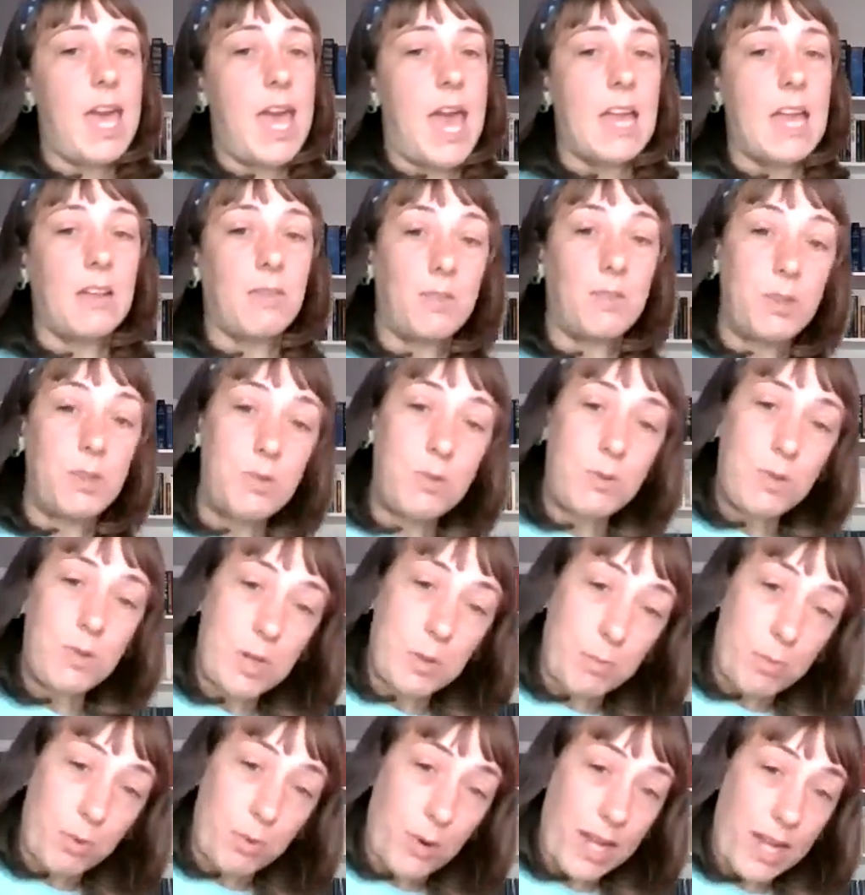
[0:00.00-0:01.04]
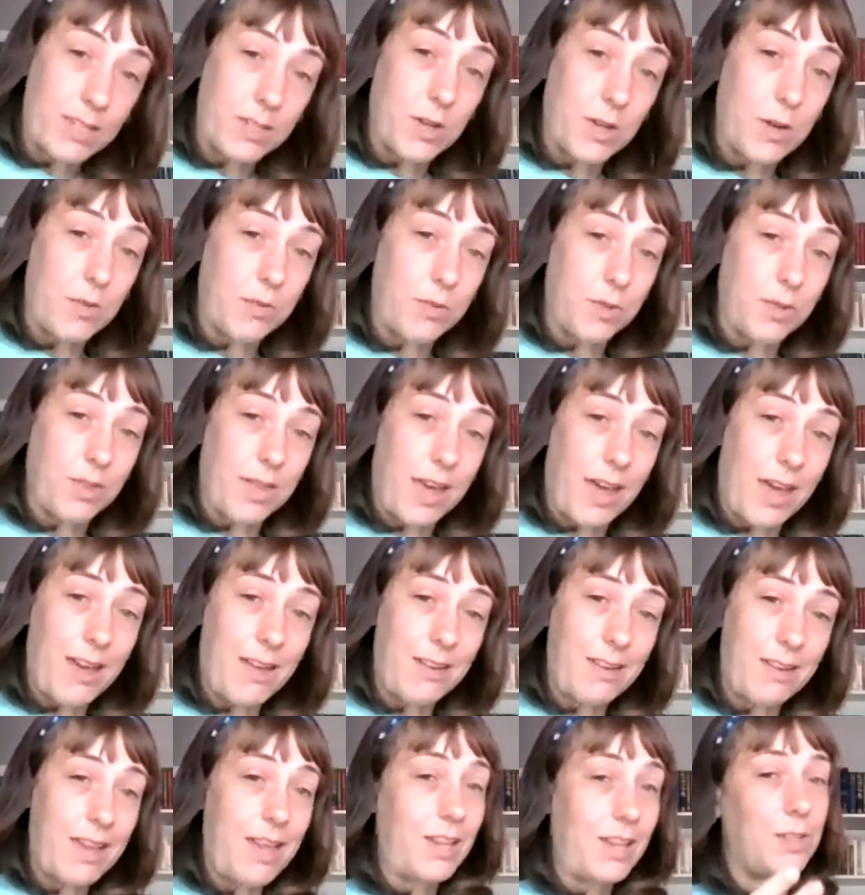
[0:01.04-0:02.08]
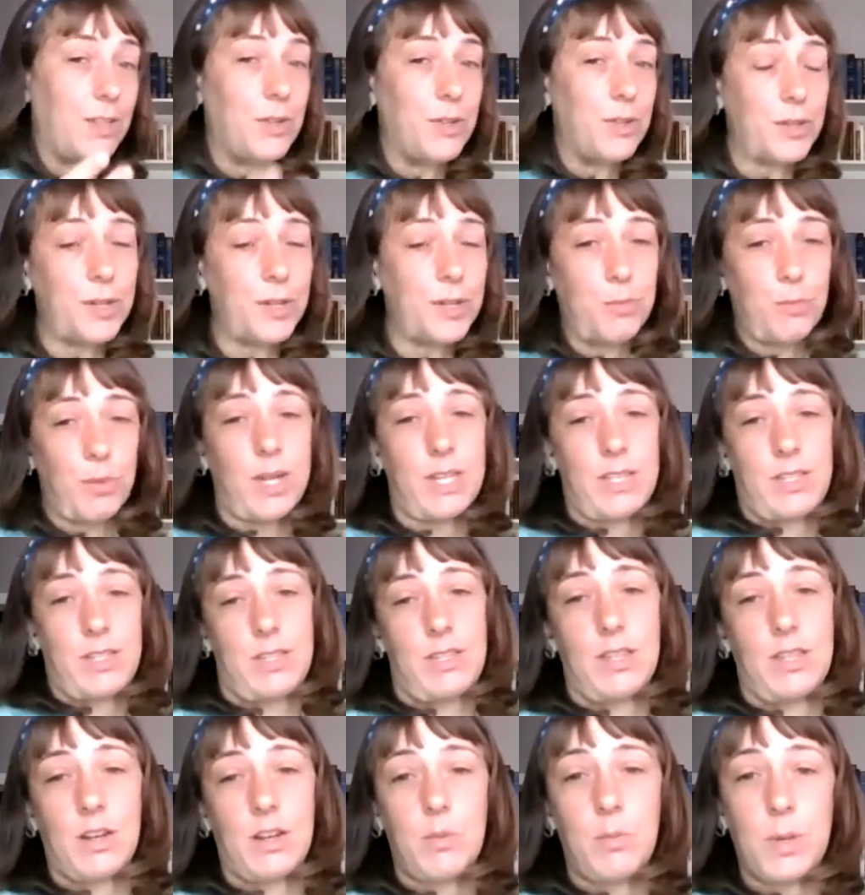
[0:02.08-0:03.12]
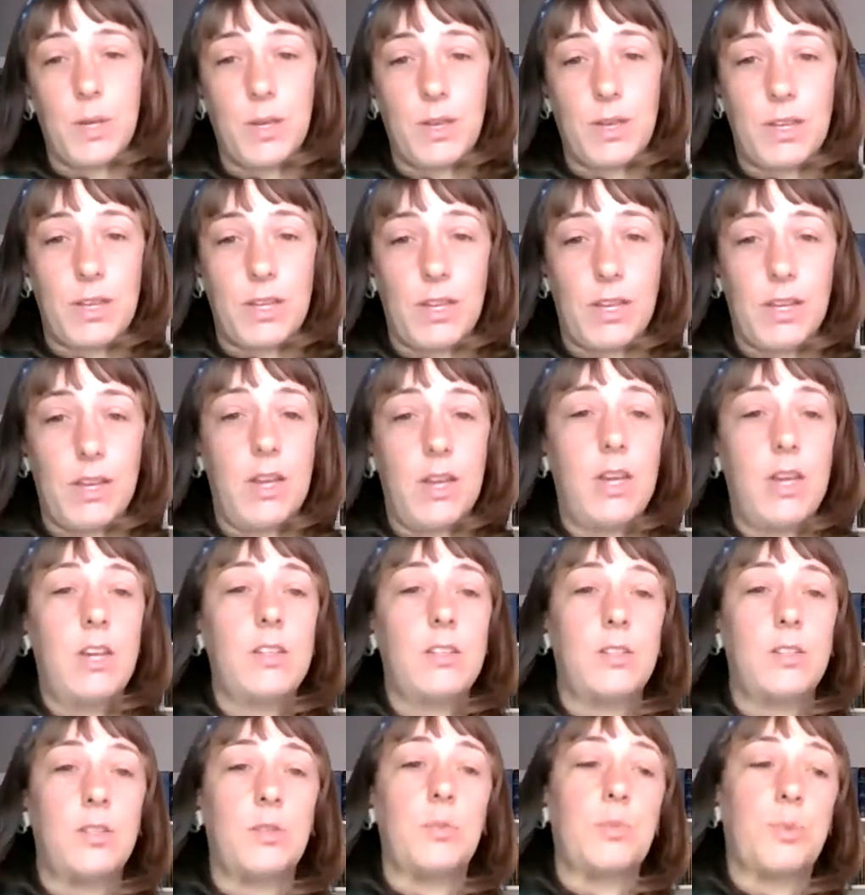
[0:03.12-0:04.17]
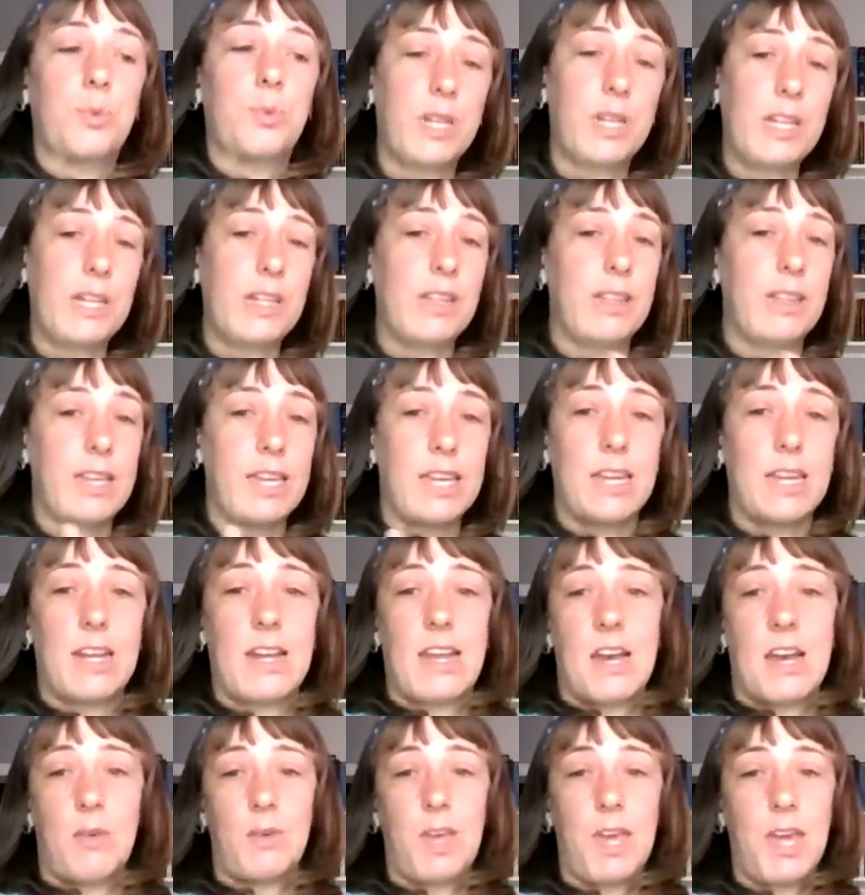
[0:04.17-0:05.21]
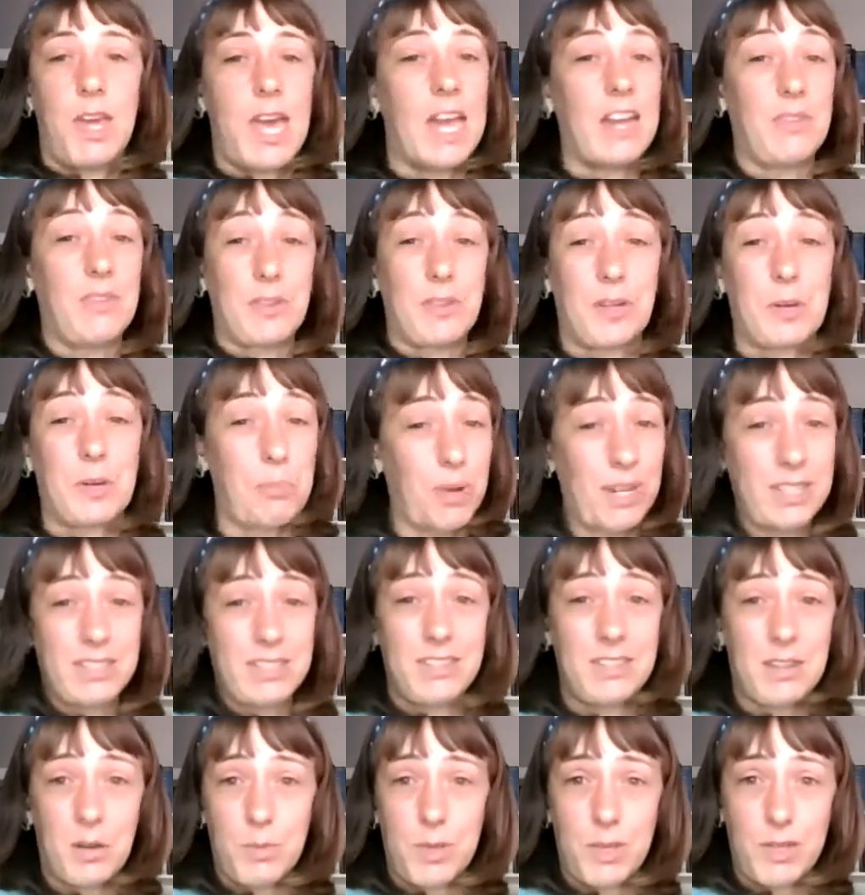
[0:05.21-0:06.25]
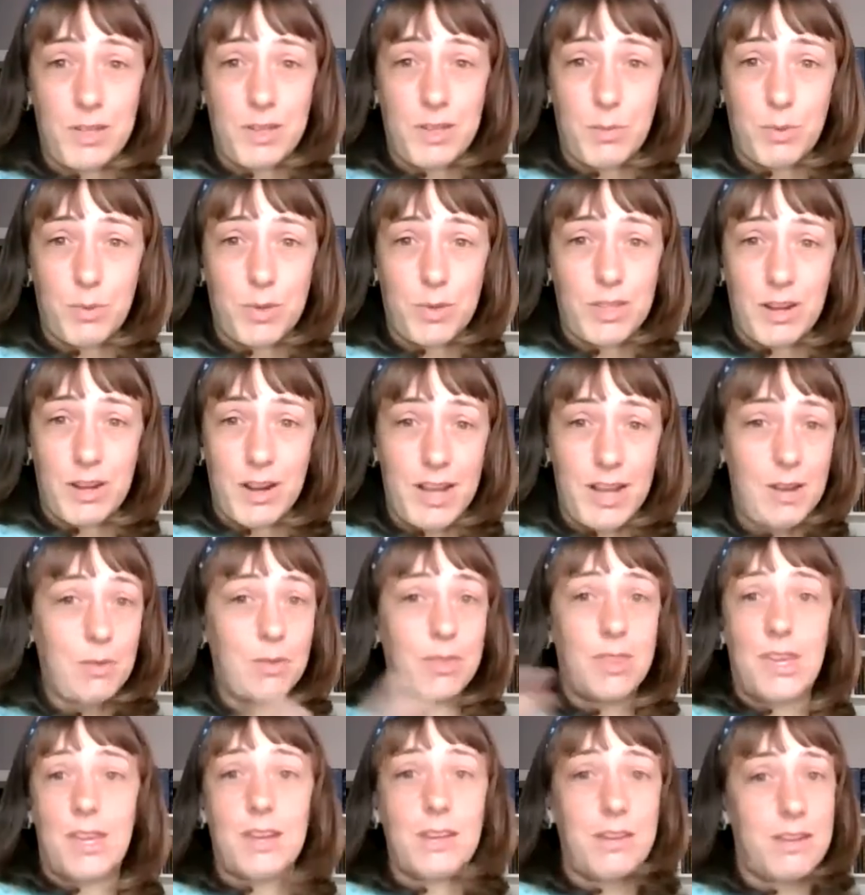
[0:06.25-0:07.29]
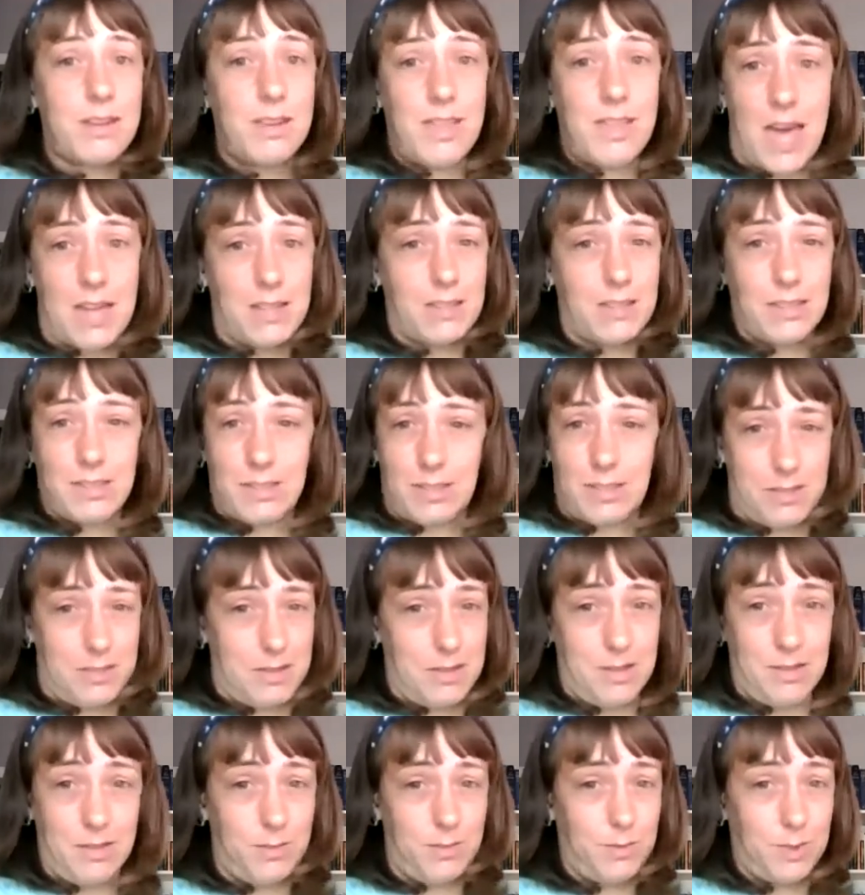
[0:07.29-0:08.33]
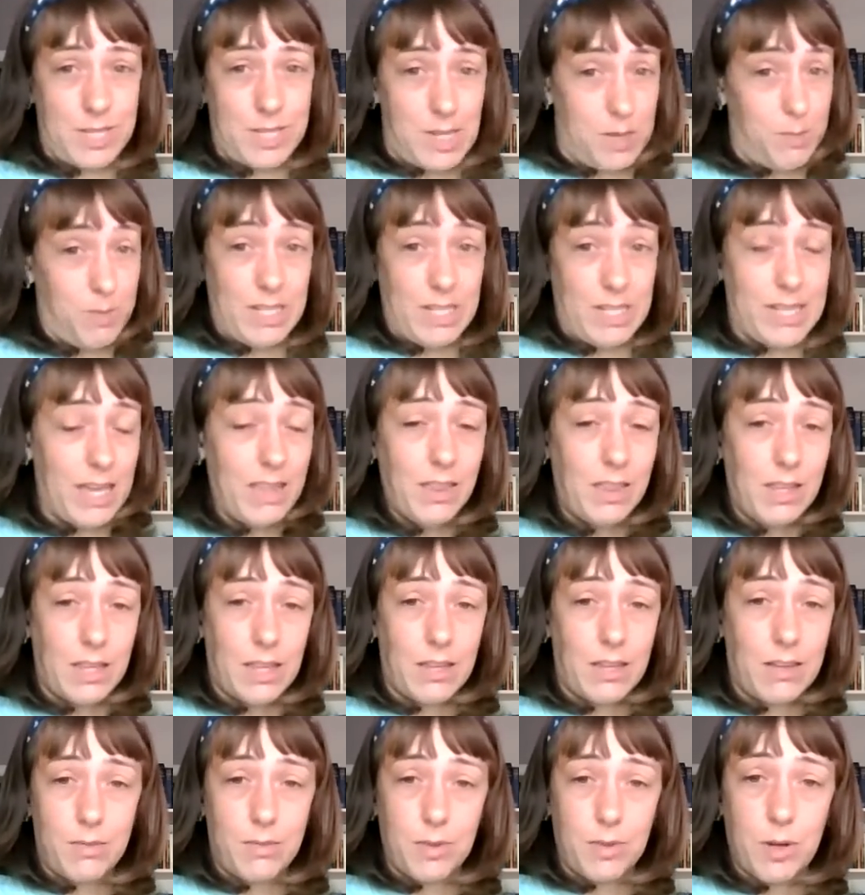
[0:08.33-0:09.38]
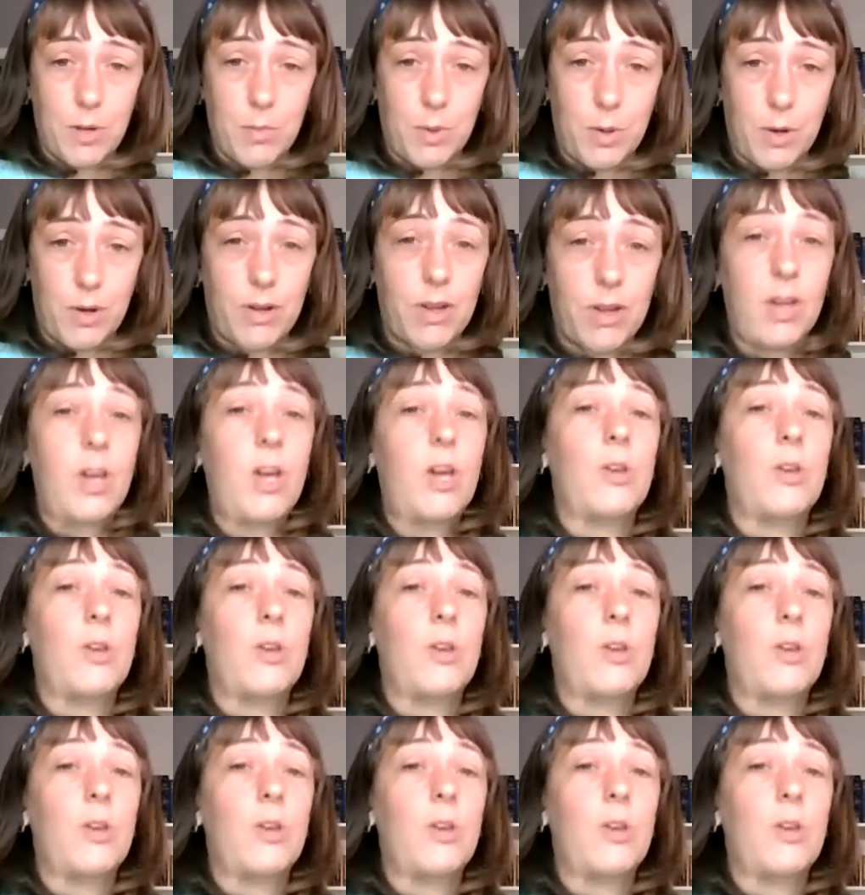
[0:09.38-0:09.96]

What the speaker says: And if you compress over that, you're compressing their ability to breathe in and out. And if you're compressing their ability to breathe in and out, then that's could be deadly for a bird.